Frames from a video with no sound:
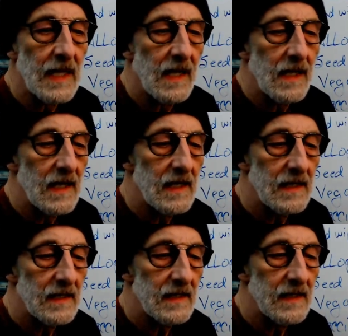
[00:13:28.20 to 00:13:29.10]

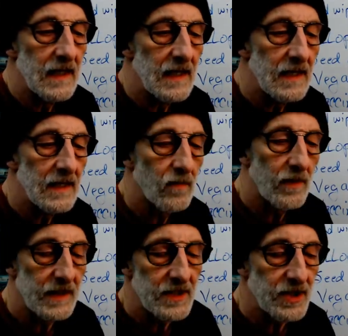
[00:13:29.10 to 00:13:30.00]
were
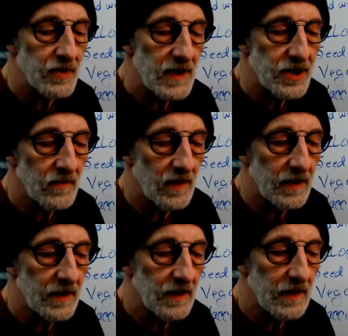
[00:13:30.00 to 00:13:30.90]
in a situation where